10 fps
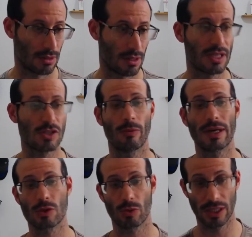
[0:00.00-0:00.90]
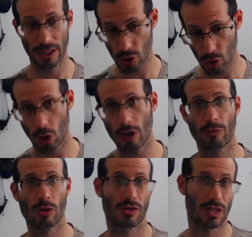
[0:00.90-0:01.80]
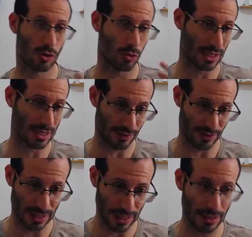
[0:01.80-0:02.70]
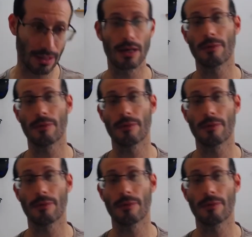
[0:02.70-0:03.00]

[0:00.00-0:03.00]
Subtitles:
These commands will install PostgreSQL 17,